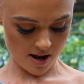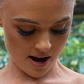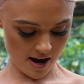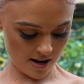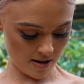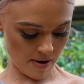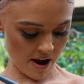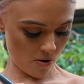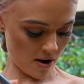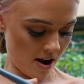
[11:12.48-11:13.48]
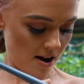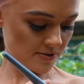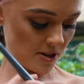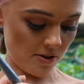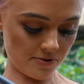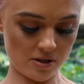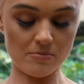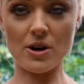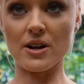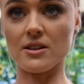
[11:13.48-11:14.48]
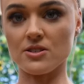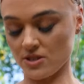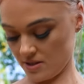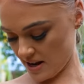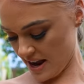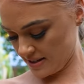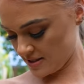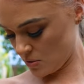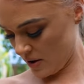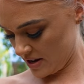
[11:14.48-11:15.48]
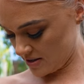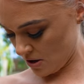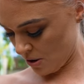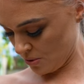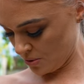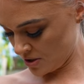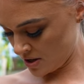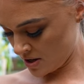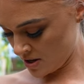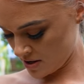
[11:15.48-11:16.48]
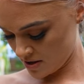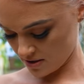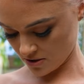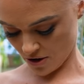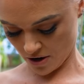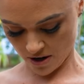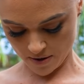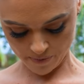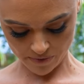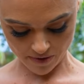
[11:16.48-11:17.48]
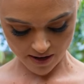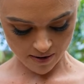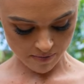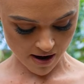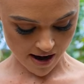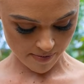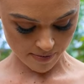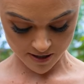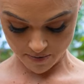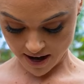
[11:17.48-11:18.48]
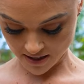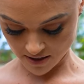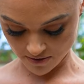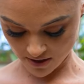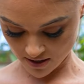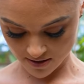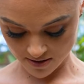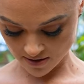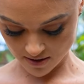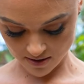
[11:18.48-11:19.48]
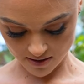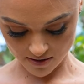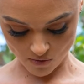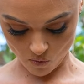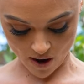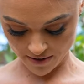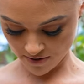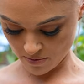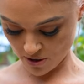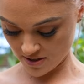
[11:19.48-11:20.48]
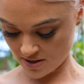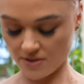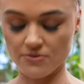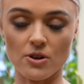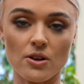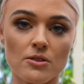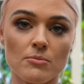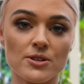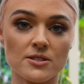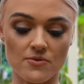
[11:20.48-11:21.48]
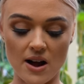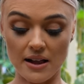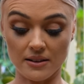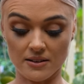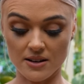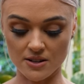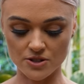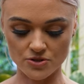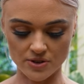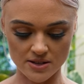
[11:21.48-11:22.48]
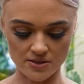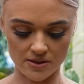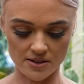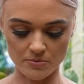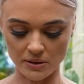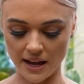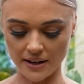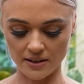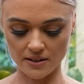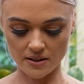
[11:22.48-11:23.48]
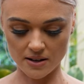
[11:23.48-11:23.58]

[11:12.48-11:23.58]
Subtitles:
And the male calves are often murdered just days to weeks old. So in my perspective, it's one of the most, if not the most violent industries on this planet.